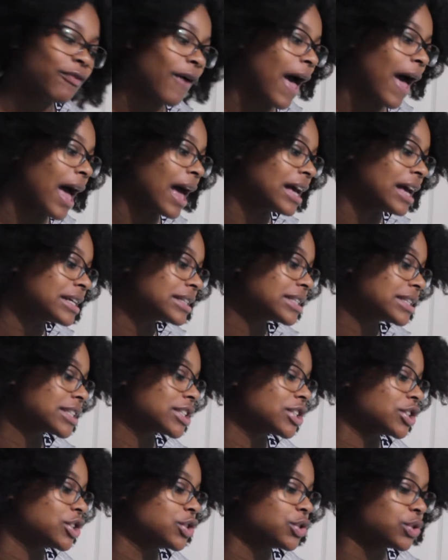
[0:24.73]

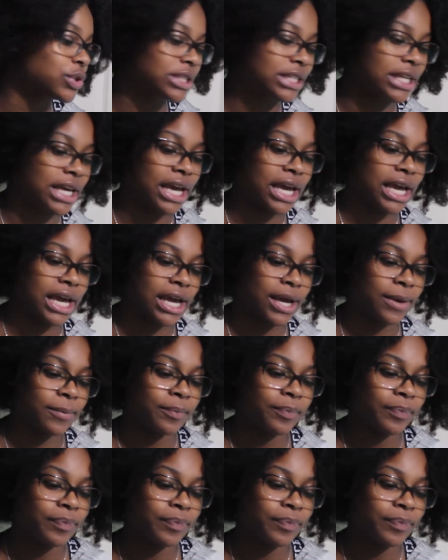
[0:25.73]
fast using